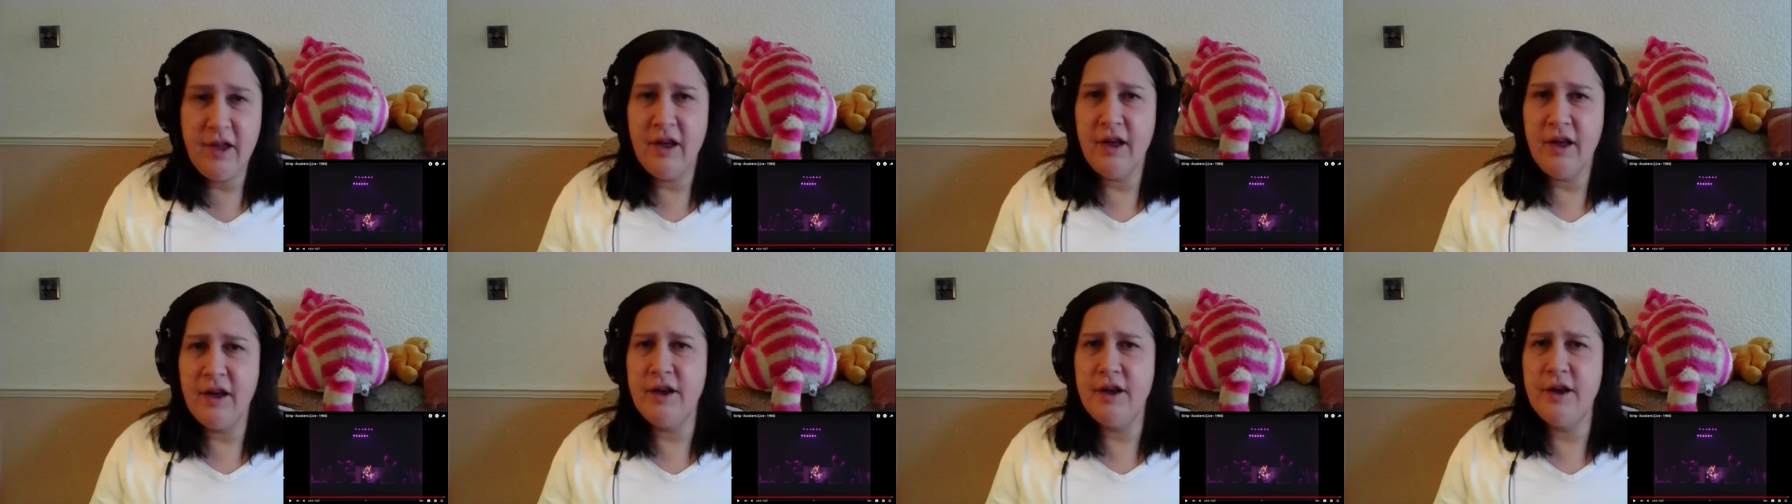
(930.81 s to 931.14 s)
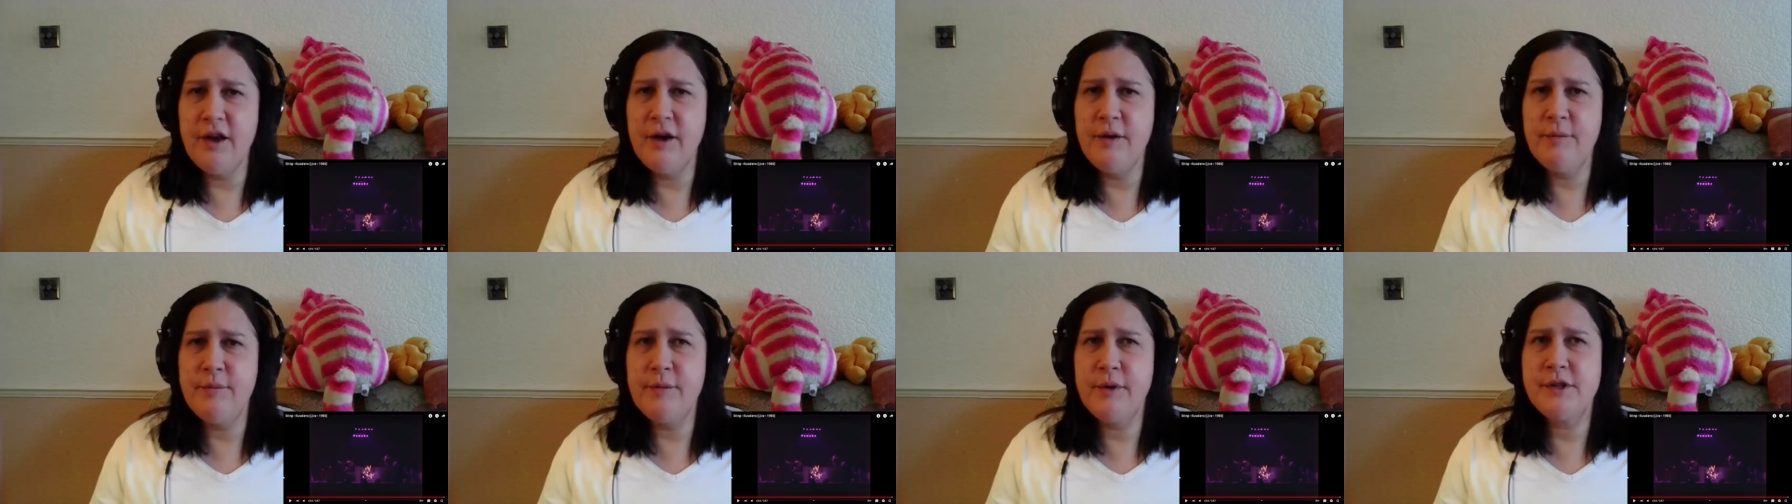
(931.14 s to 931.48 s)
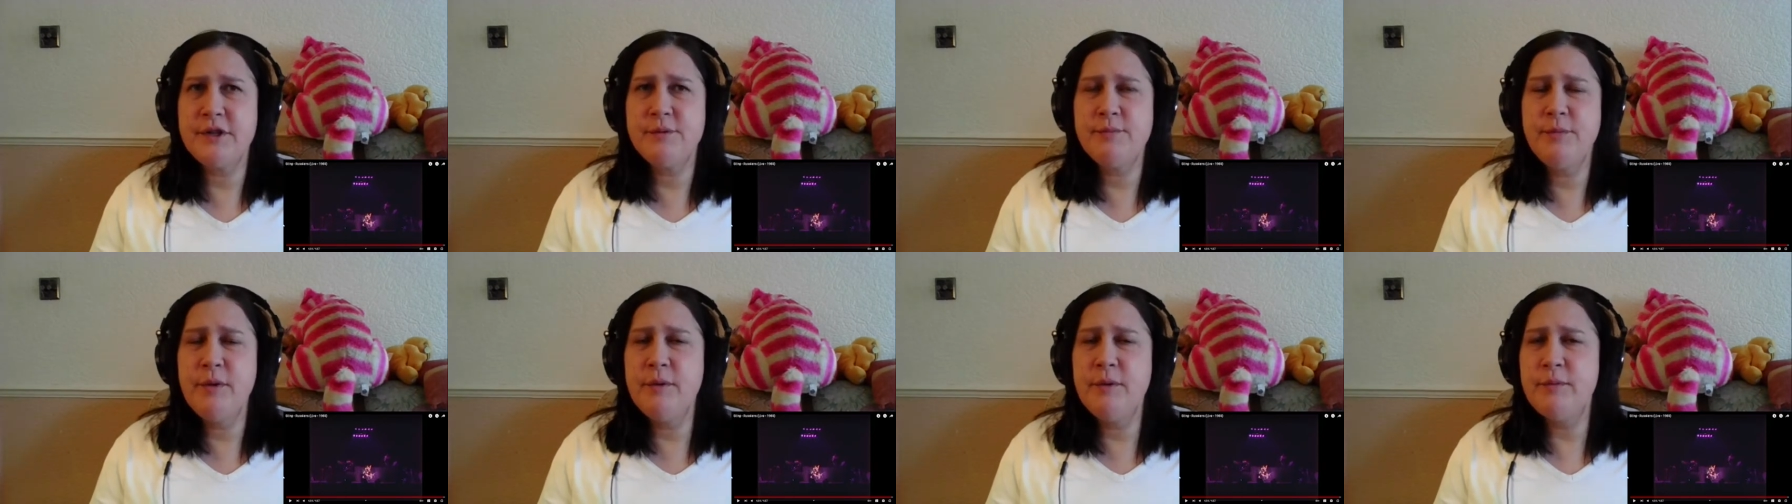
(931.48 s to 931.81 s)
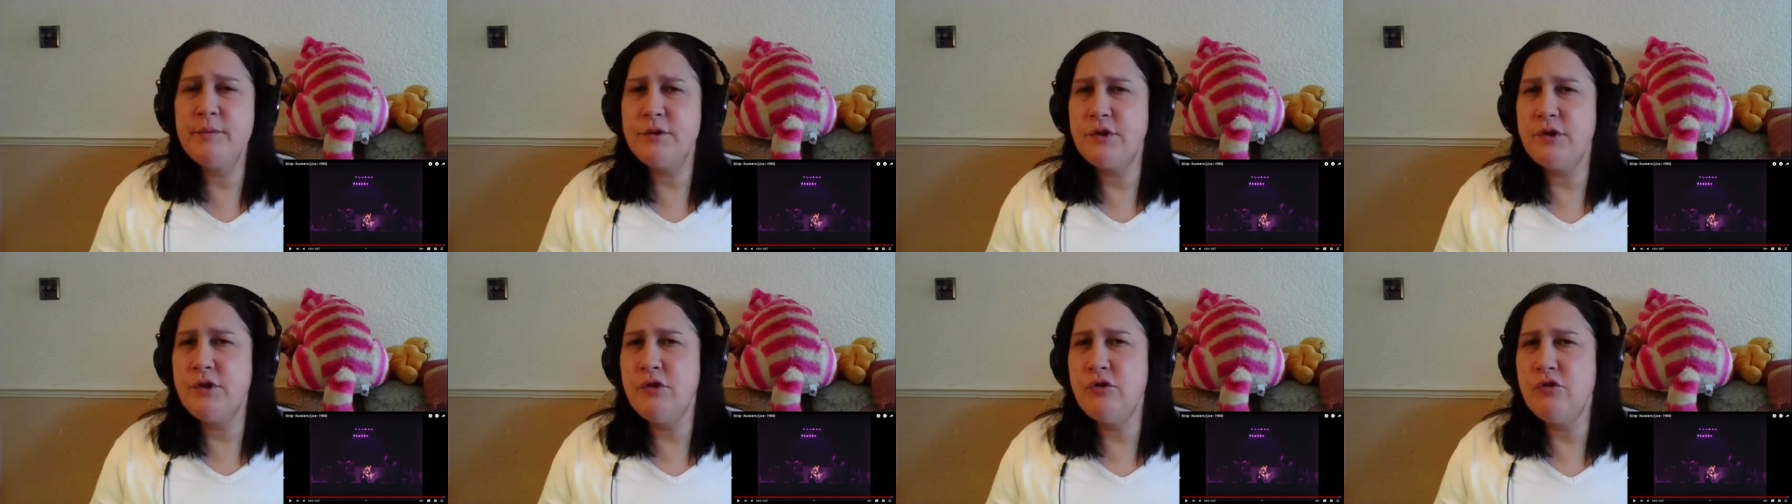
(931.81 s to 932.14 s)
Um, at the
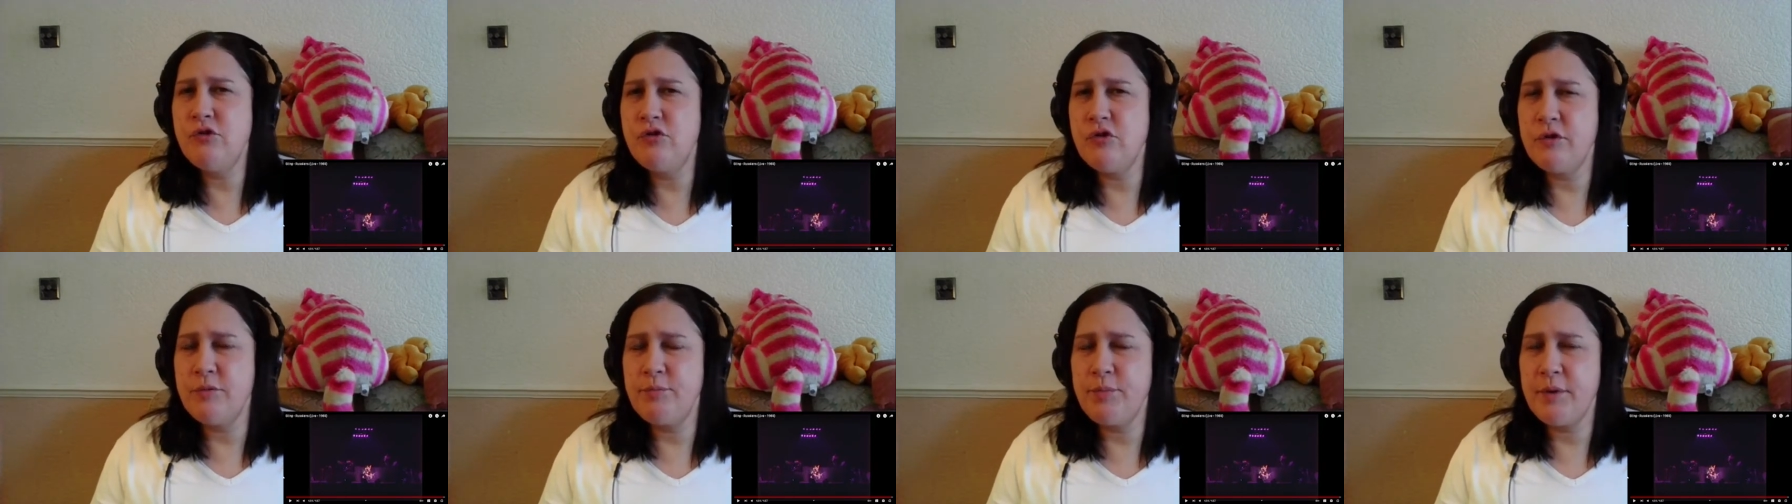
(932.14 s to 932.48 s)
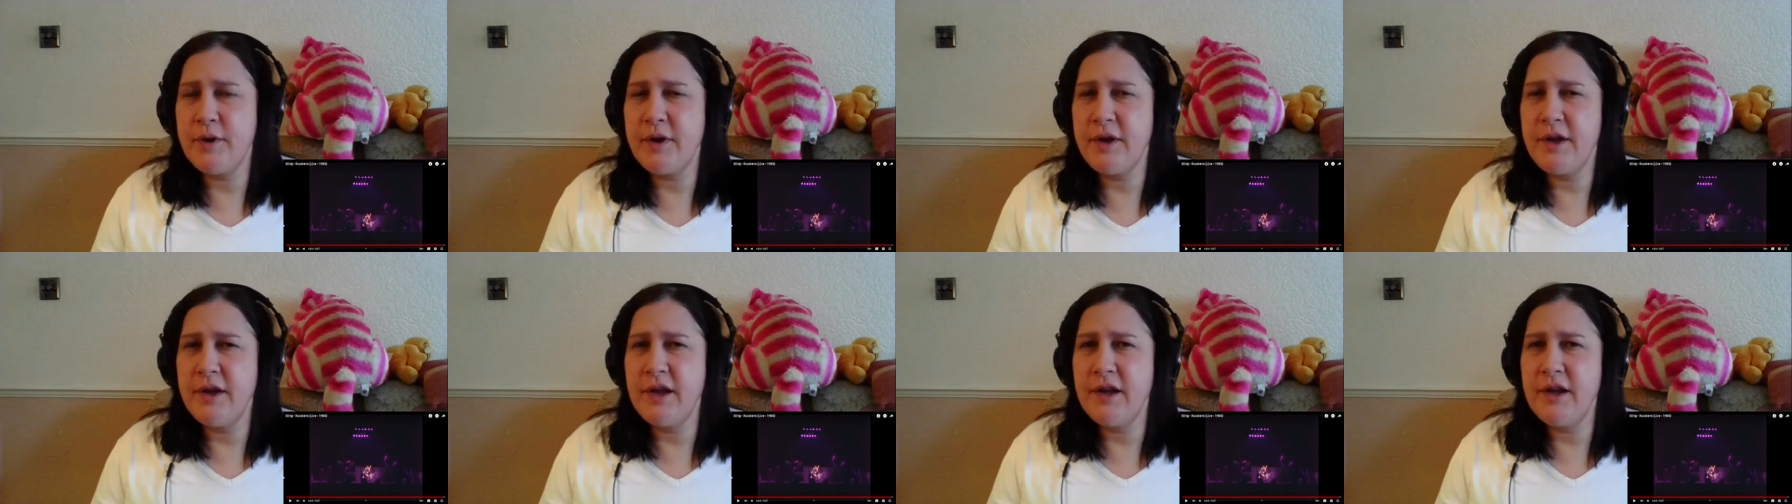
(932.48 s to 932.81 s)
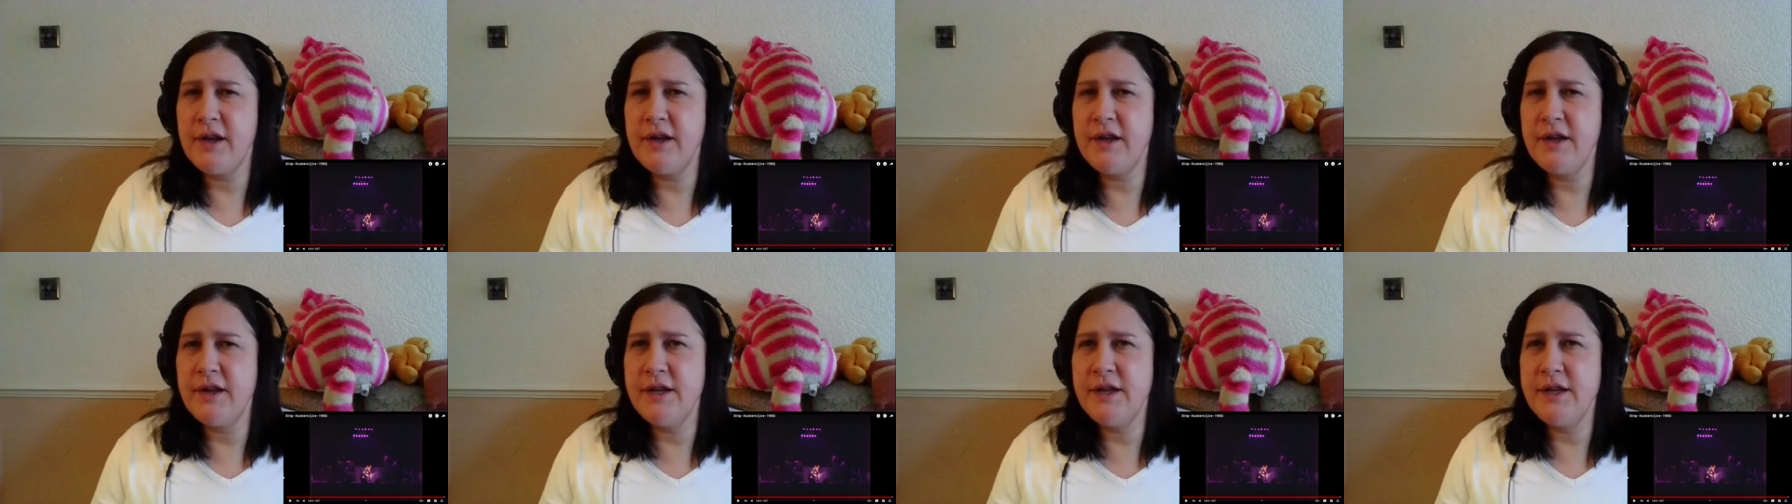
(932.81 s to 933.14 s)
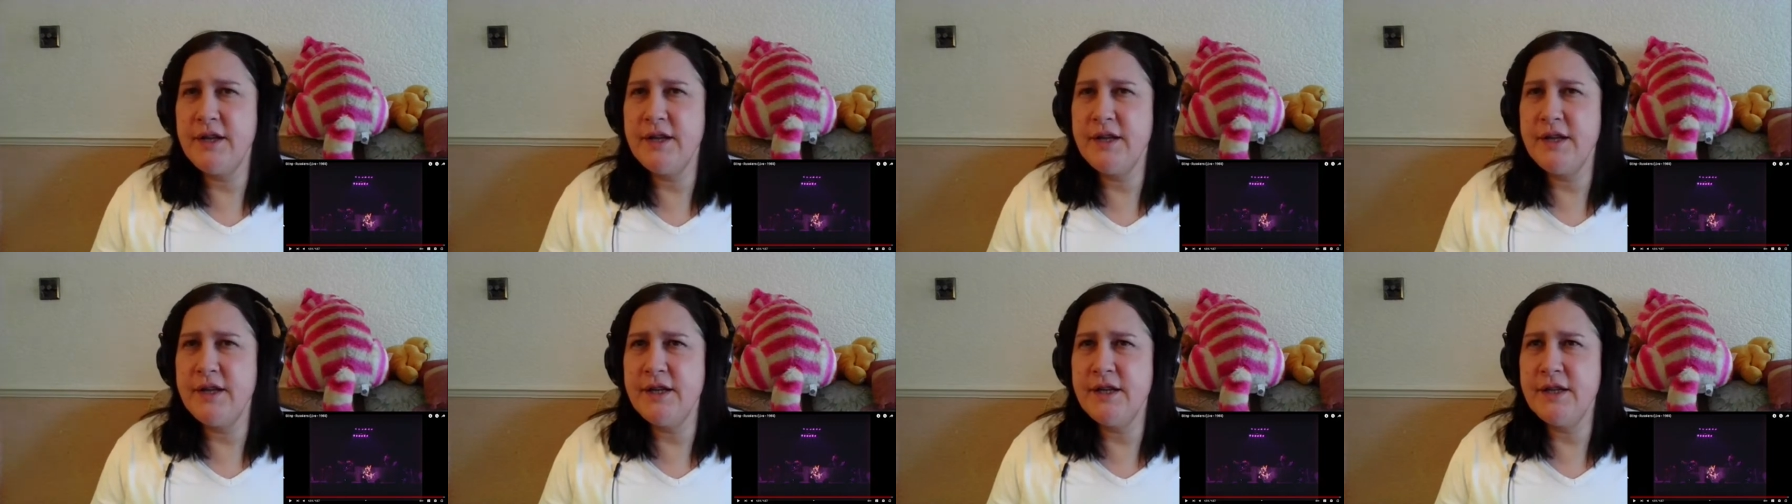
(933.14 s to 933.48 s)
moment, Europe
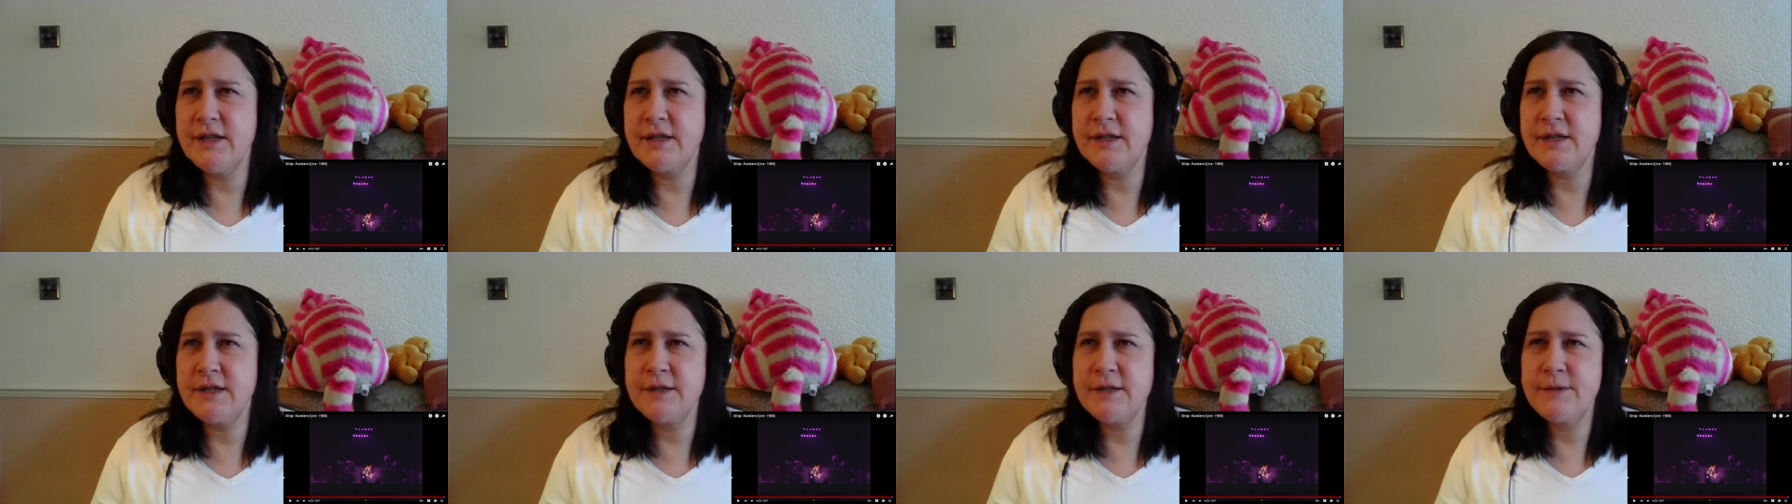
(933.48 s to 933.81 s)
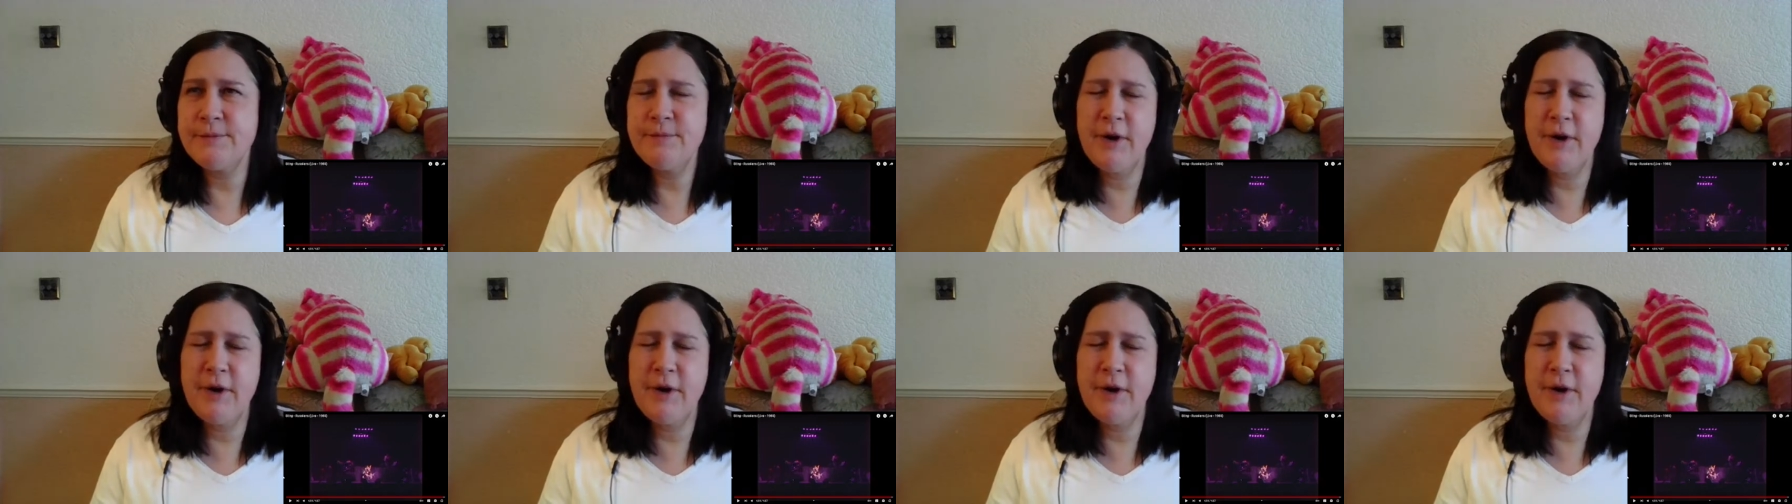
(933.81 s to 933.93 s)
is